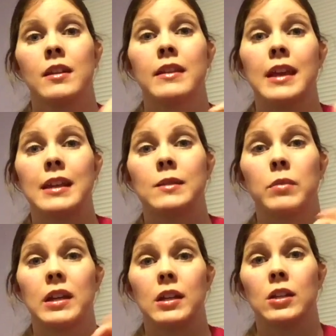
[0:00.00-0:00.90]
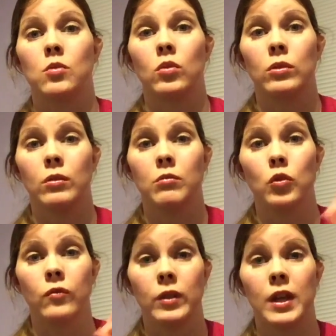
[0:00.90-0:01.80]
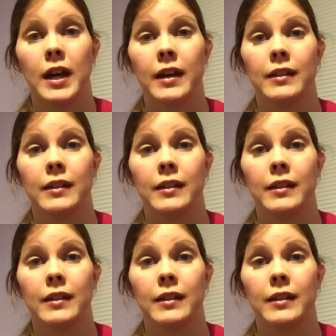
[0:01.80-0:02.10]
the ace bandage will move a lot,